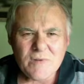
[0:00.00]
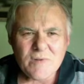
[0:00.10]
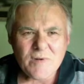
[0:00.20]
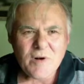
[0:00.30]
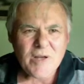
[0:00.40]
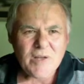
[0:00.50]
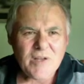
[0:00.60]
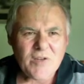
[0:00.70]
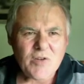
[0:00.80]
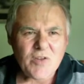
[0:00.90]
right?
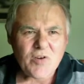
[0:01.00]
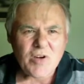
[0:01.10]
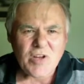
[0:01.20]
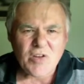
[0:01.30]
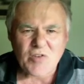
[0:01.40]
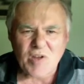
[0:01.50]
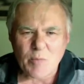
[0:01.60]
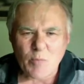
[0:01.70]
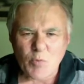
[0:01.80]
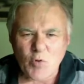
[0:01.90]
He's got his
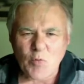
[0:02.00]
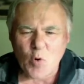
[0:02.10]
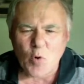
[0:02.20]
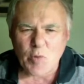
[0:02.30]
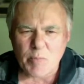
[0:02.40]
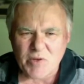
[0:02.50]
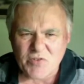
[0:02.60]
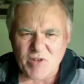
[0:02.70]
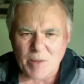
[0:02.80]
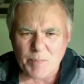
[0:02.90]
move order mixed
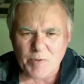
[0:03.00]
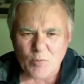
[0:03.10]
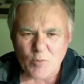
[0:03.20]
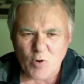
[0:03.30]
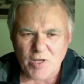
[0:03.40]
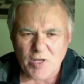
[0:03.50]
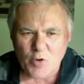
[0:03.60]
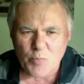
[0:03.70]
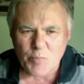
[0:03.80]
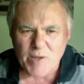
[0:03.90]
up in the Ruy
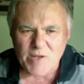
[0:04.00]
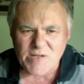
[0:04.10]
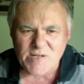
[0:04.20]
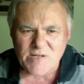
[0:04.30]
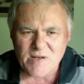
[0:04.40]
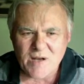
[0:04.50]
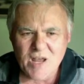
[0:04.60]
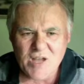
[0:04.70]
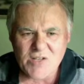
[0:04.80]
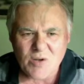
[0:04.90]
Lopez.
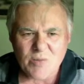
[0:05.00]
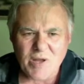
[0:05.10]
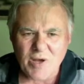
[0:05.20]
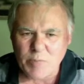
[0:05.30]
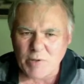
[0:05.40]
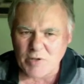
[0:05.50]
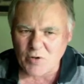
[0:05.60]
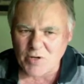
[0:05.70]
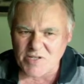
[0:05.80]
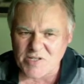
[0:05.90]
So now I play
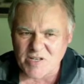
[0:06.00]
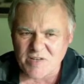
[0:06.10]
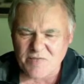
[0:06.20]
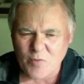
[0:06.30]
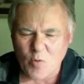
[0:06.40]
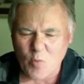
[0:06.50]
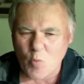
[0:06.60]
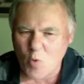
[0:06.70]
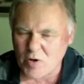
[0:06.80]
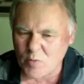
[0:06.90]
knight c4. And
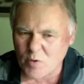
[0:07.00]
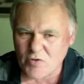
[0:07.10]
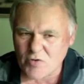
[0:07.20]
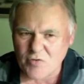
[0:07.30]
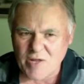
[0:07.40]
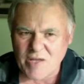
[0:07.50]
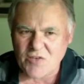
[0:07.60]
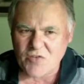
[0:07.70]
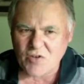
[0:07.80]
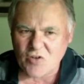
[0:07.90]
why do I do that? He's
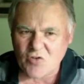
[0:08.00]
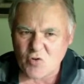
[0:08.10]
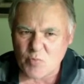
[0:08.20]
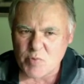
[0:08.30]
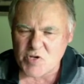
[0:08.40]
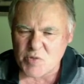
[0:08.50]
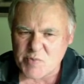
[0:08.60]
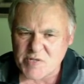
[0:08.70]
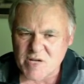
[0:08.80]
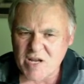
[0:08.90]
got the 2
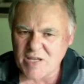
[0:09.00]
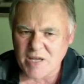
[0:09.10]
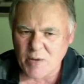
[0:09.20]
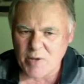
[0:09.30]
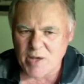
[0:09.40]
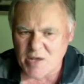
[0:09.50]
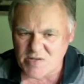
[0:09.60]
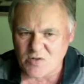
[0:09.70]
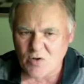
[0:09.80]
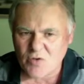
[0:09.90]
bishops. Now he
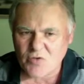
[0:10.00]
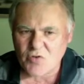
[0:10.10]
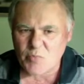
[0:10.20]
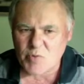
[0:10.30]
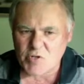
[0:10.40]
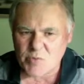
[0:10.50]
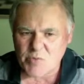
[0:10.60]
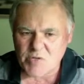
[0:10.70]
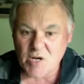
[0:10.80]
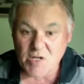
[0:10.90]
hasn't got 2 bishops.
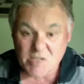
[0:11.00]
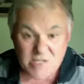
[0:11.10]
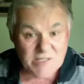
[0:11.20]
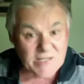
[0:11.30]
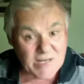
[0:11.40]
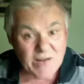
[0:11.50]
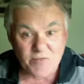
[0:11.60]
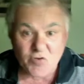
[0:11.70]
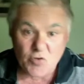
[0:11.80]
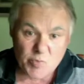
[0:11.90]
See, he did have
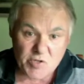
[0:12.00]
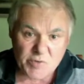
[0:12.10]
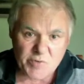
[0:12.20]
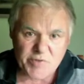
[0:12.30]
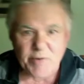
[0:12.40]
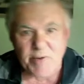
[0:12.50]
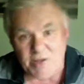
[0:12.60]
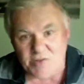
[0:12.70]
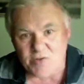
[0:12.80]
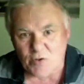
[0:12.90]
2 bishops. Now he
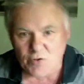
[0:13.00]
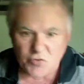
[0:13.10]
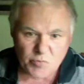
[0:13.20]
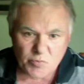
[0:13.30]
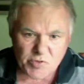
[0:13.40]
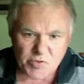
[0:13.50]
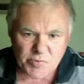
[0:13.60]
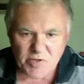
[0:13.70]
hasn't got 2 bishops.